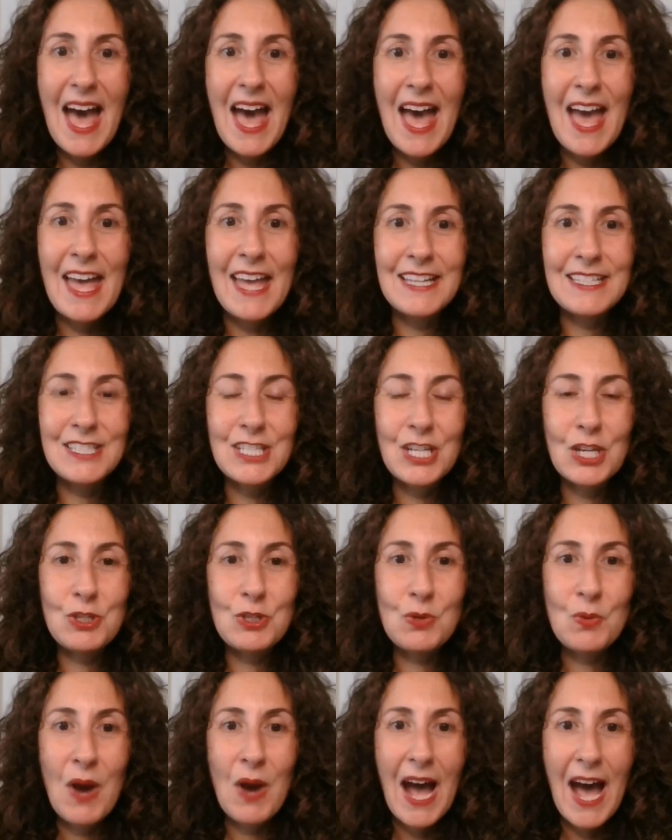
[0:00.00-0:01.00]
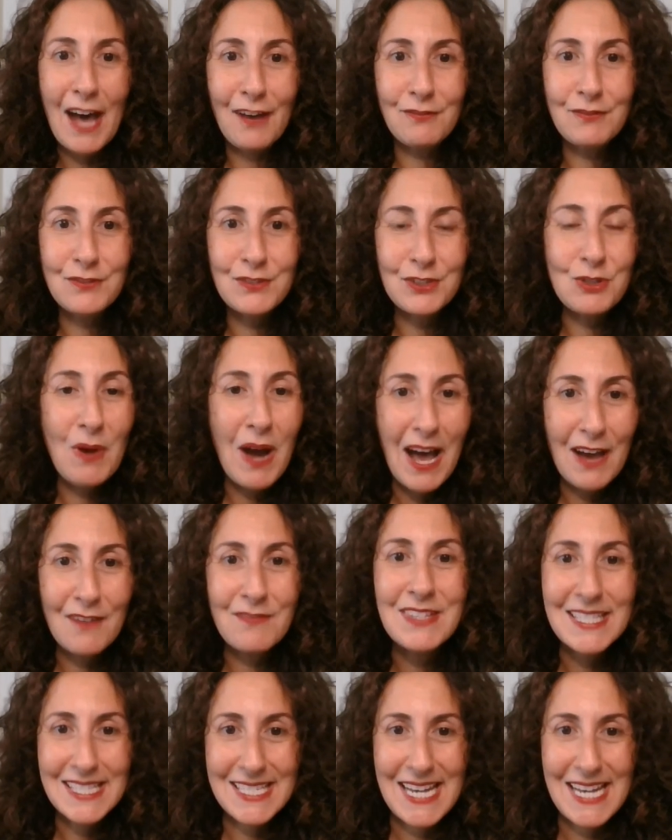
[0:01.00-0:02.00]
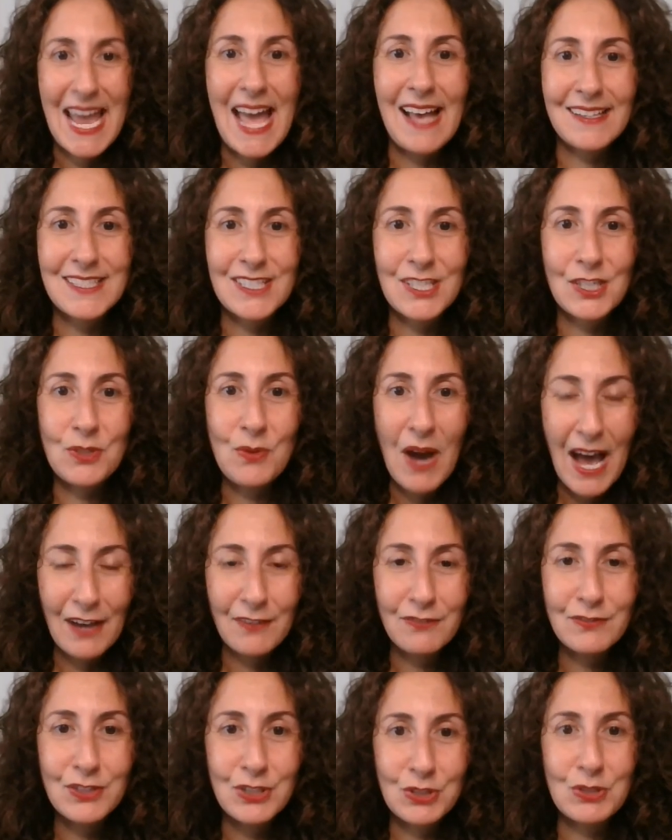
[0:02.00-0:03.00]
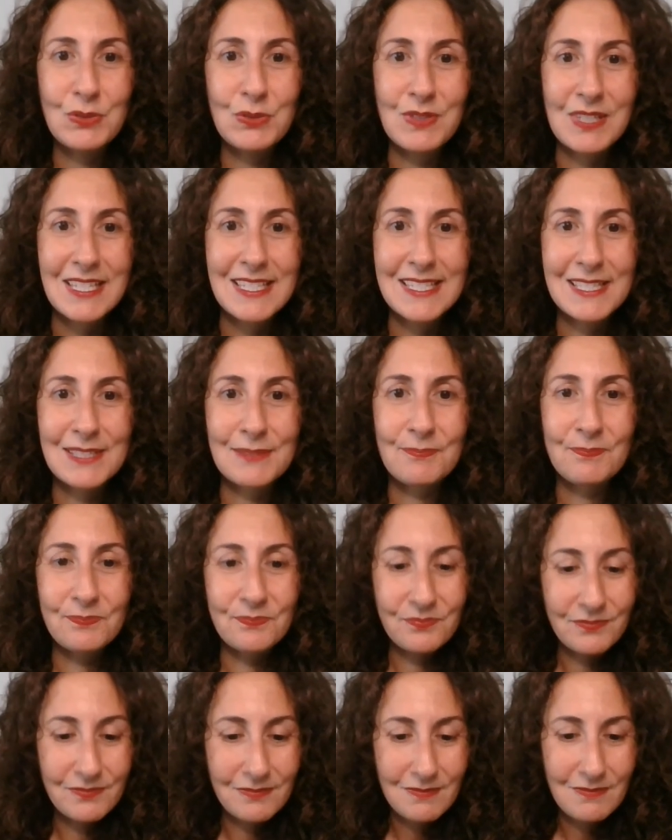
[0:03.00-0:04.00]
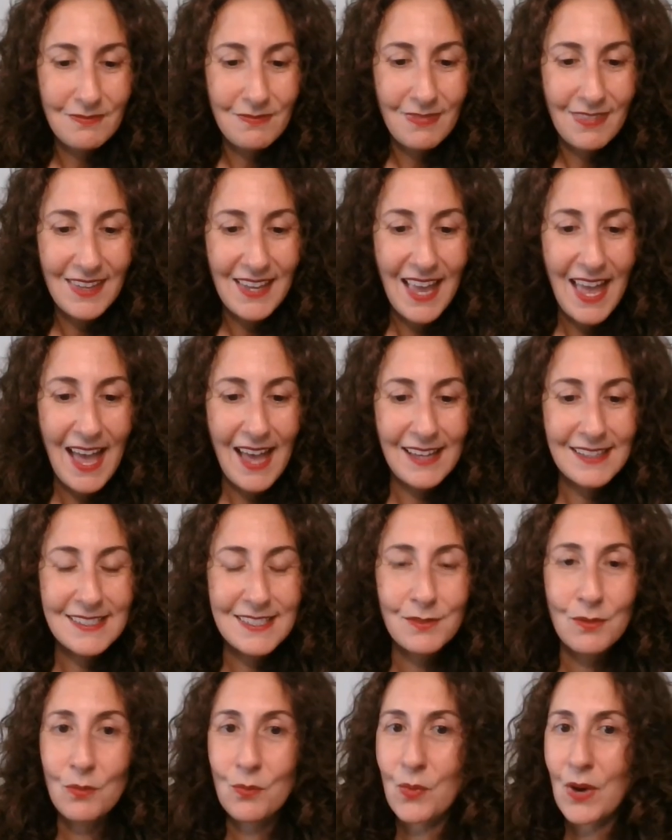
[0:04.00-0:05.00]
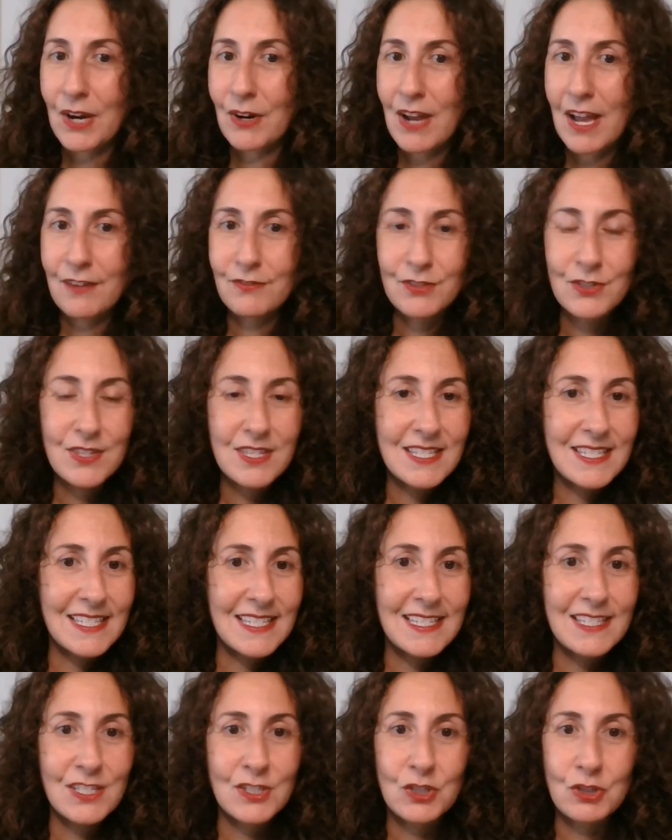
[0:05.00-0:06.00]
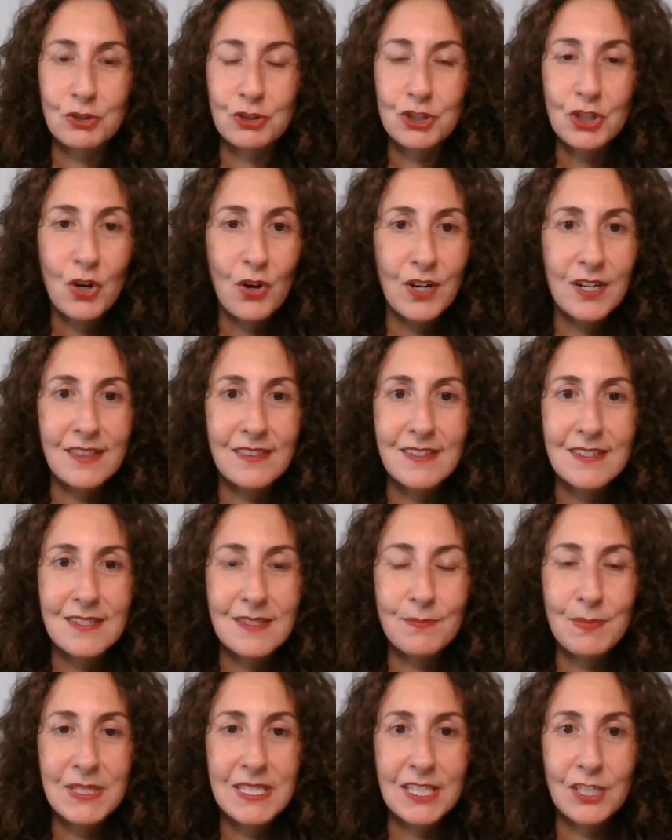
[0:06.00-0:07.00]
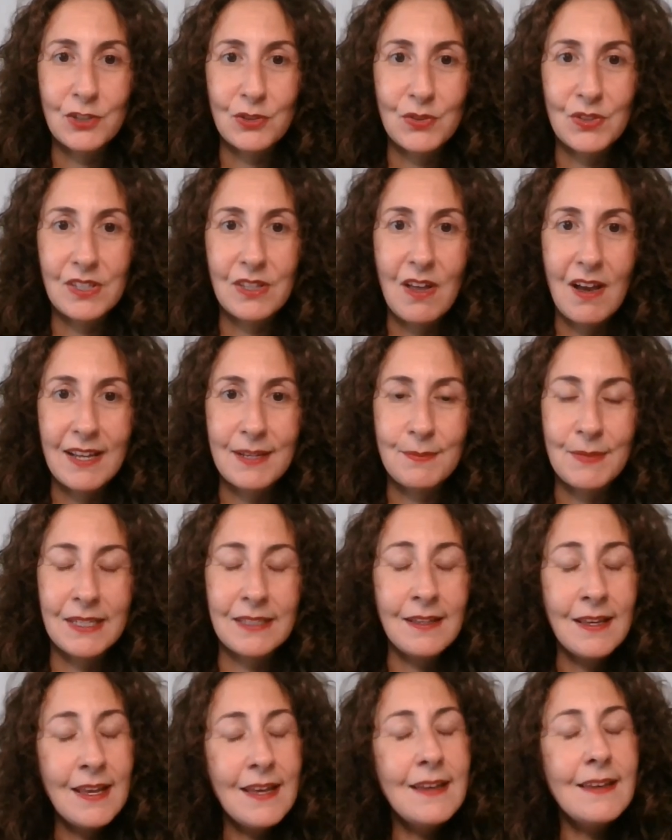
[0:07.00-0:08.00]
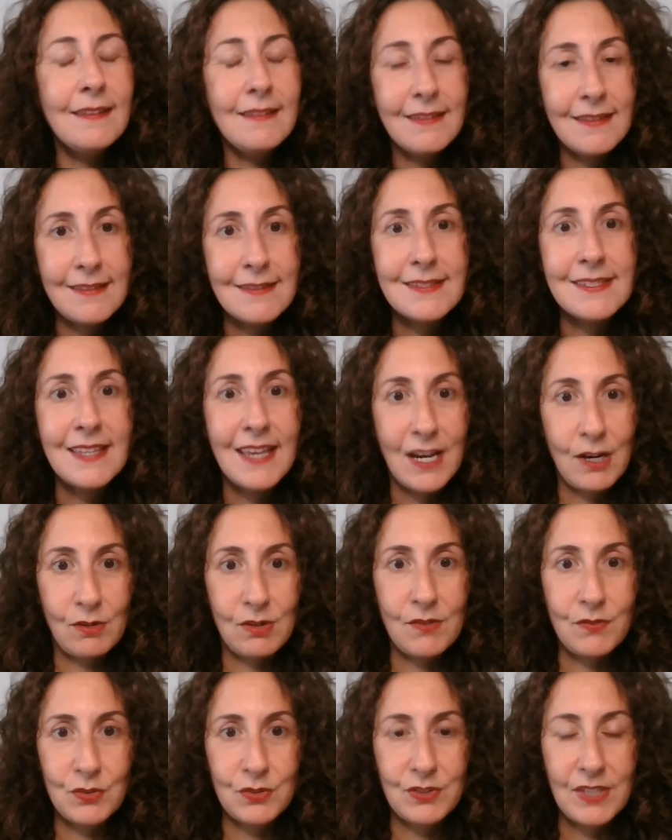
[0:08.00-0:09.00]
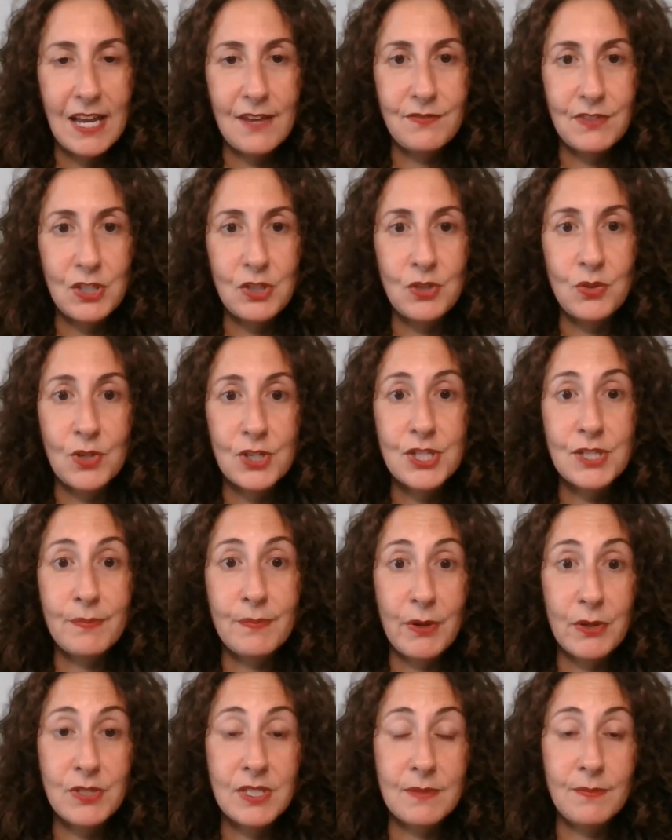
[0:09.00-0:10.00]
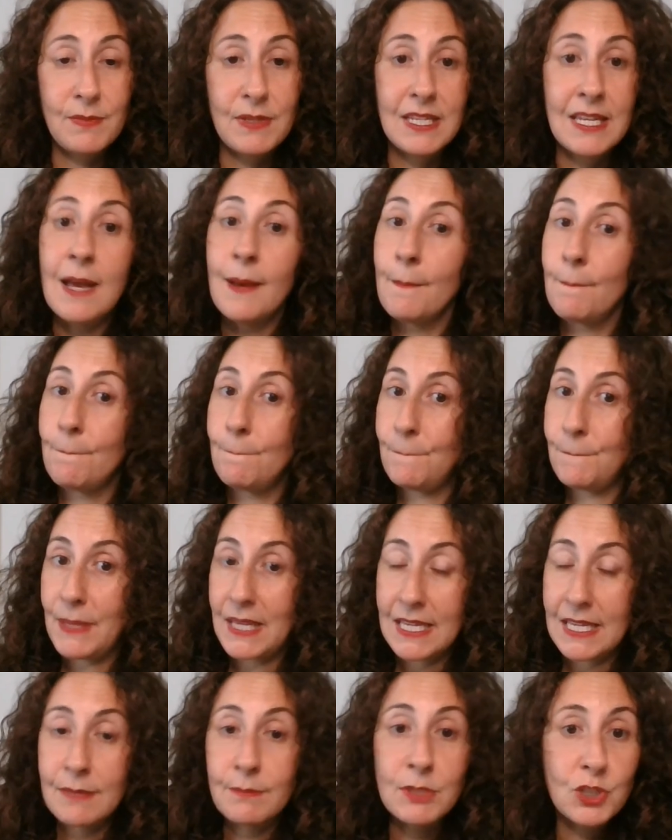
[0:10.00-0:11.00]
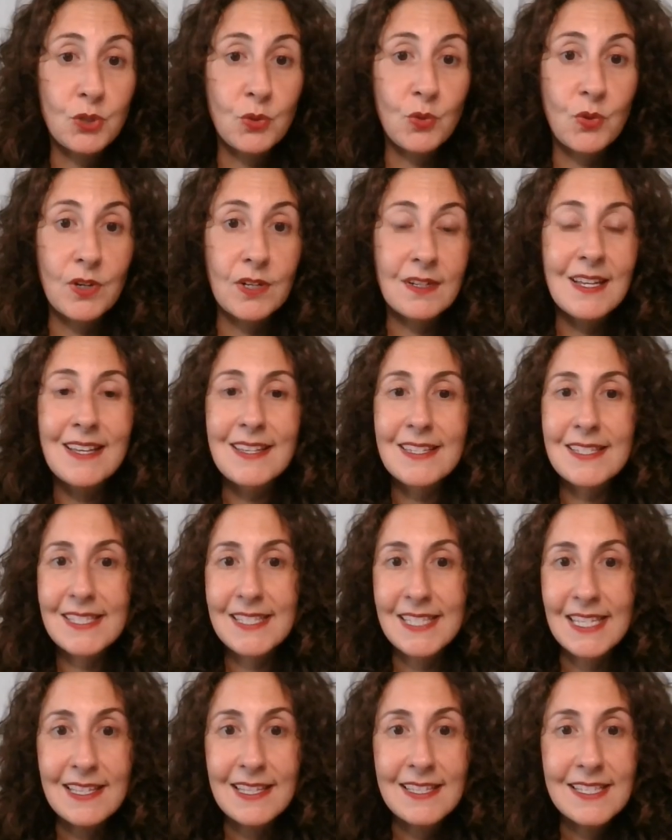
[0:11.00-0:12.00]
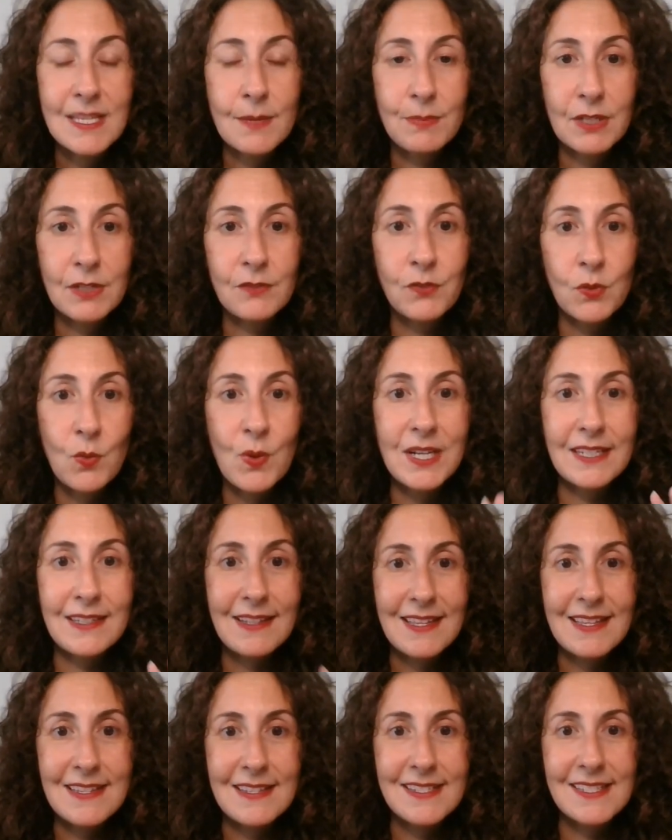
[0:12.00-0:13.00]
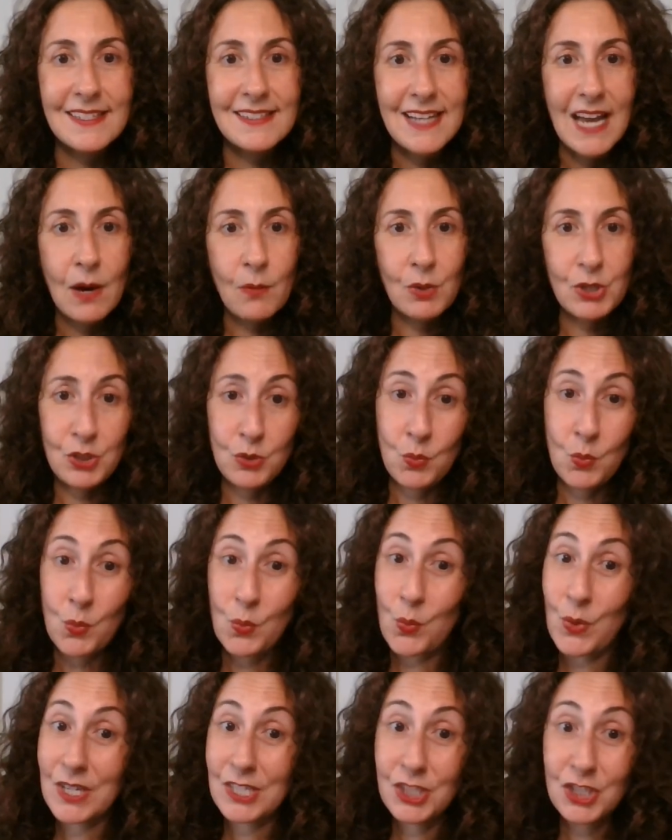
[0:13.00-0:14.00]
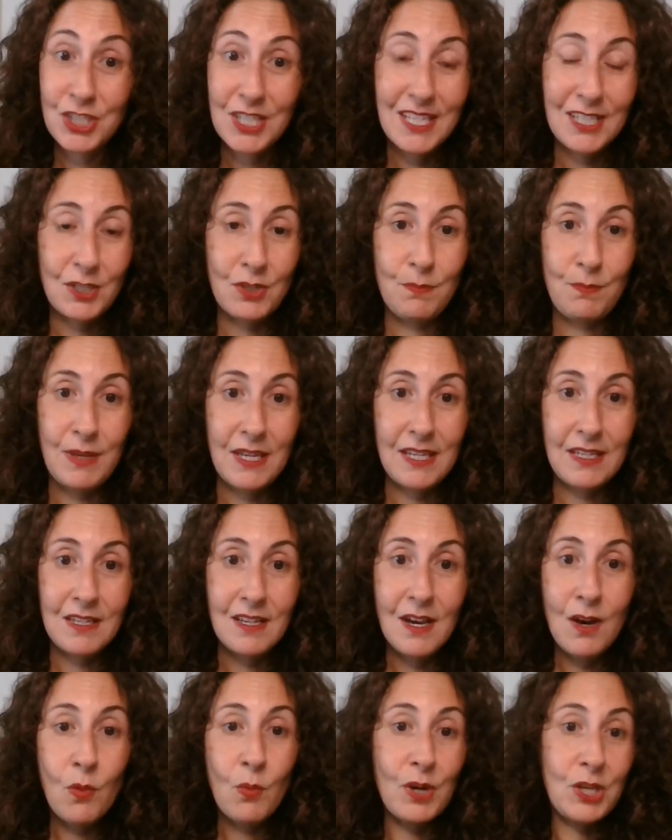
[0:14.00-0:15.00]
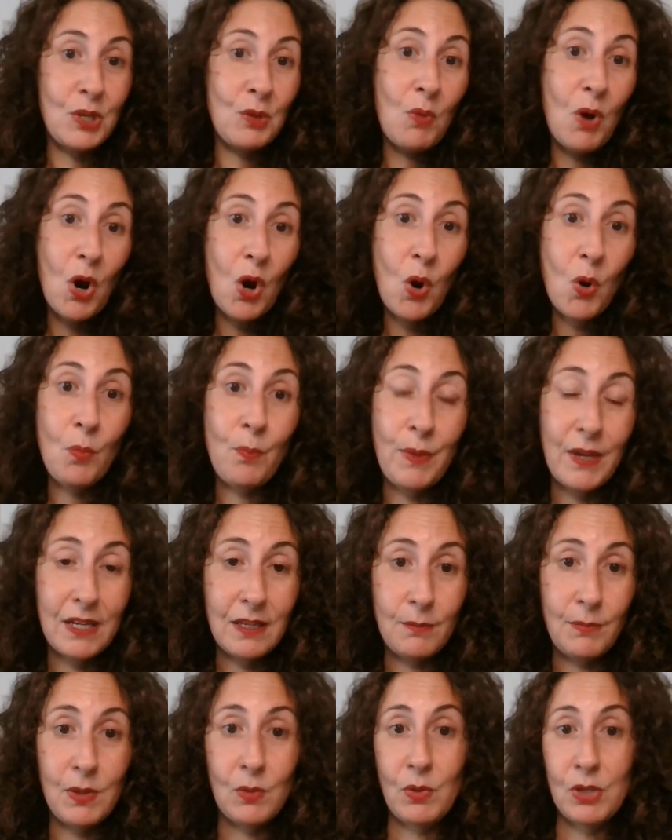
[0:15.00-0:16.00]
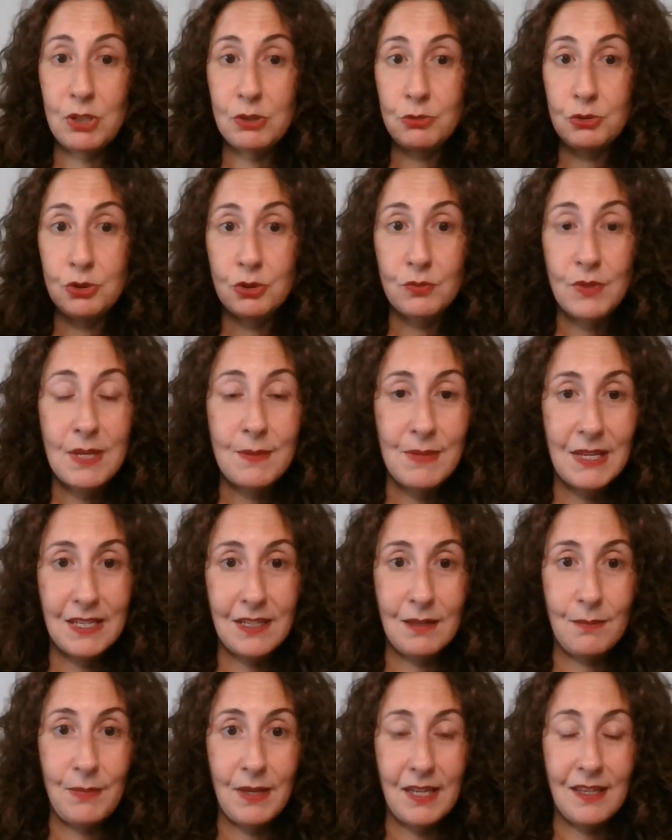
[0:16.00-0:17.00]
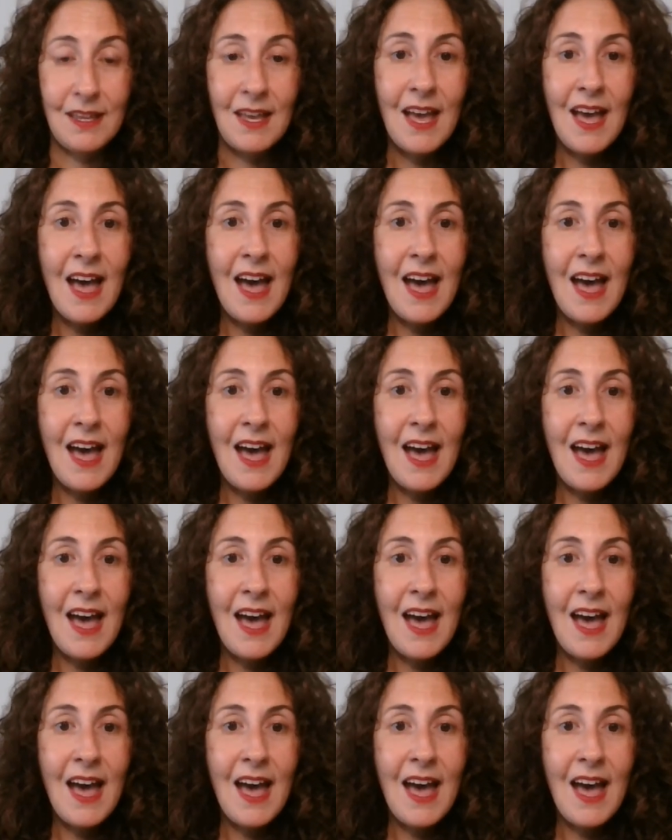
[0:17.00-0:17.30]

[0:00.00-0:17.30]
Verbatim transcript: And you have, you have this task. You have to do this. And wherever this is in your chart, this particular alignment is the area of your life that you are supposed to be being mature, seeing something for what it is and not what you wish it could be, what you hope it could be, what you dream it could be.